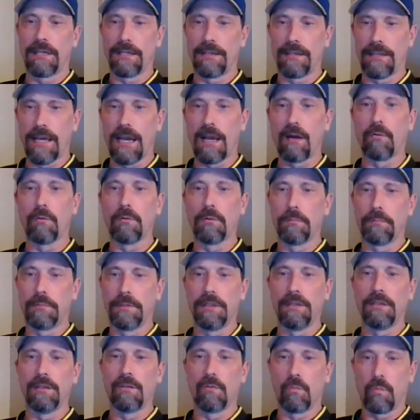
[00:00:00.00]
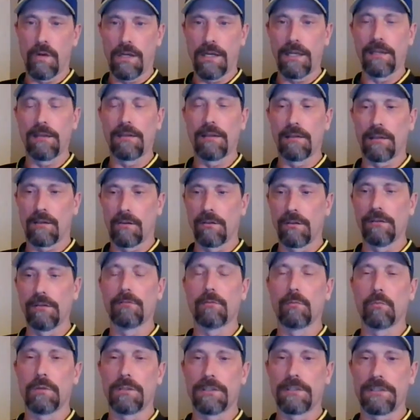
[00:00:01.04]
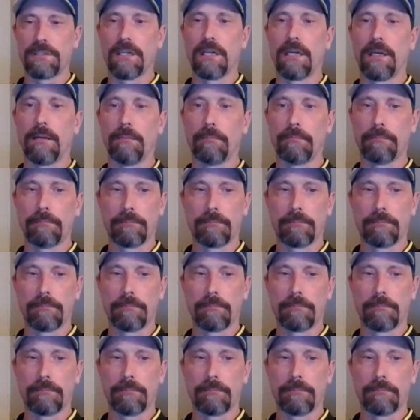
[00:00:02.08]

and that will be the way that Cleveland wins the game.